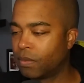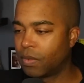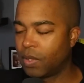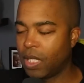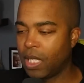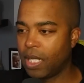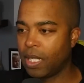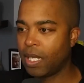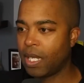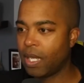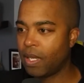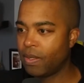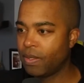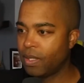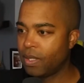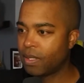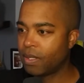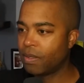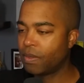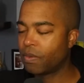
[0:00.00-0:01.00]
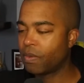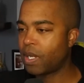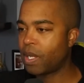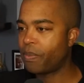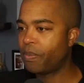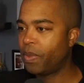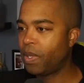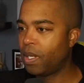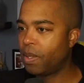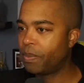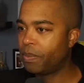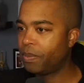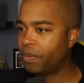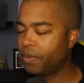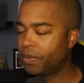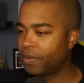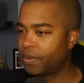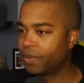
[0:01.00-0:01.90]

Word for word: Okay, how's this gonna wrap up?